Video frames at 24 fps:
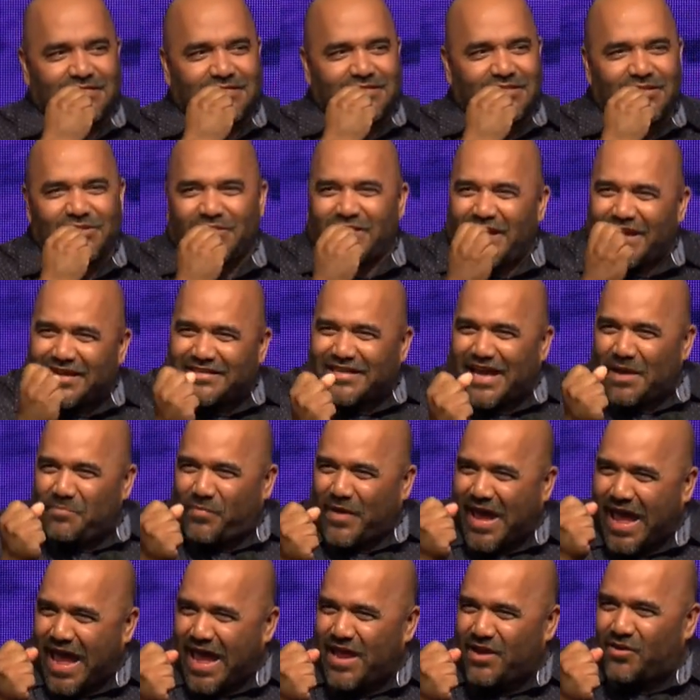you know that type
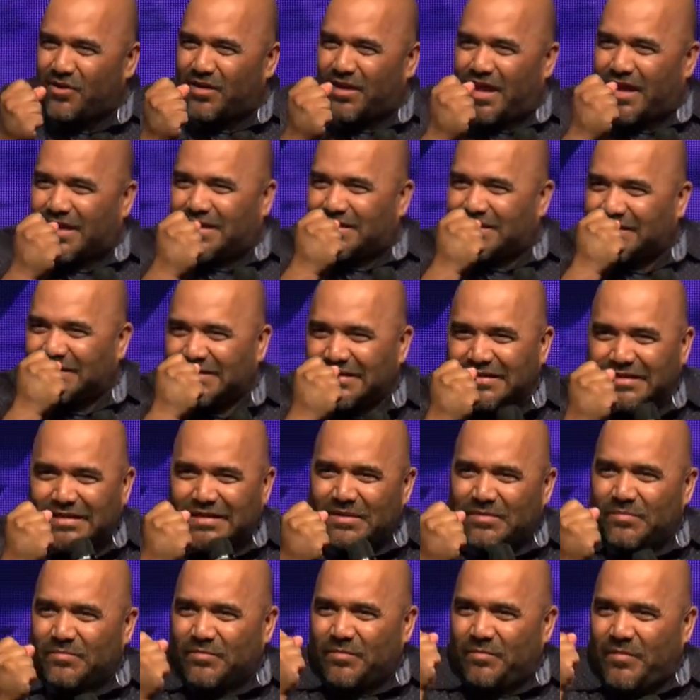of anger, like,
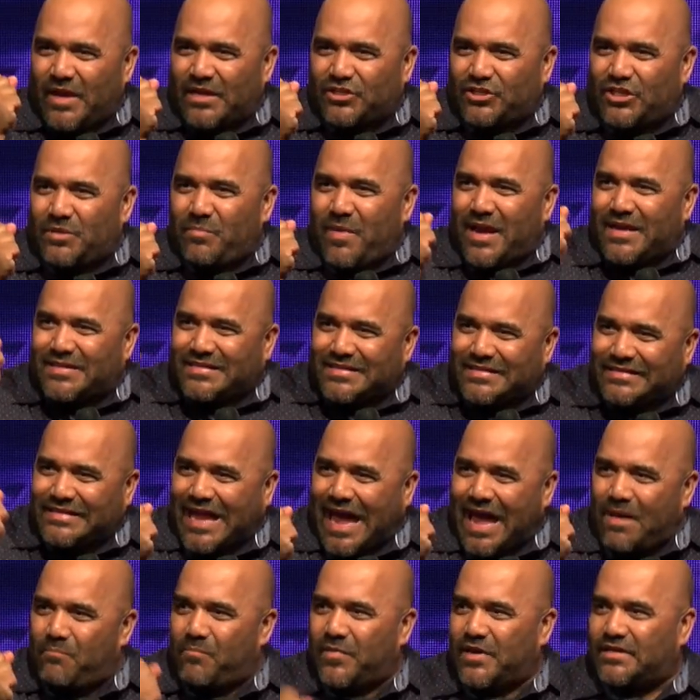man, she might stab
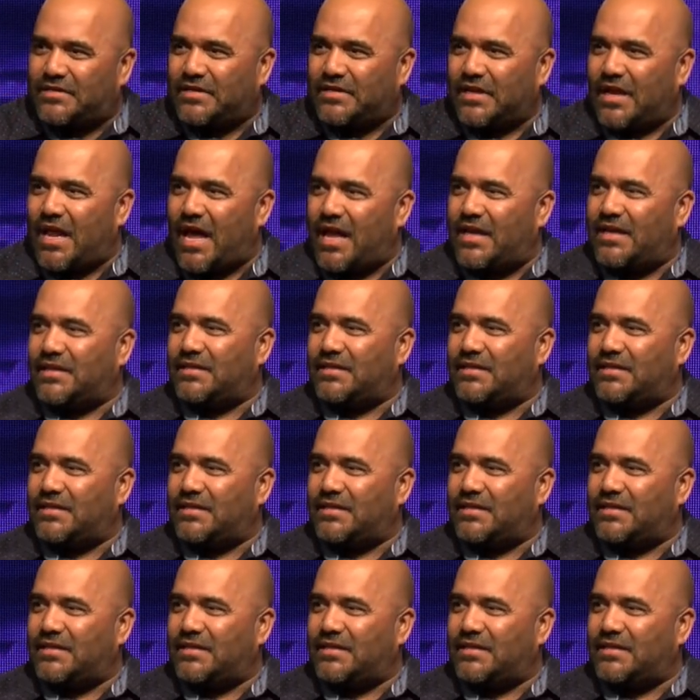me tonight.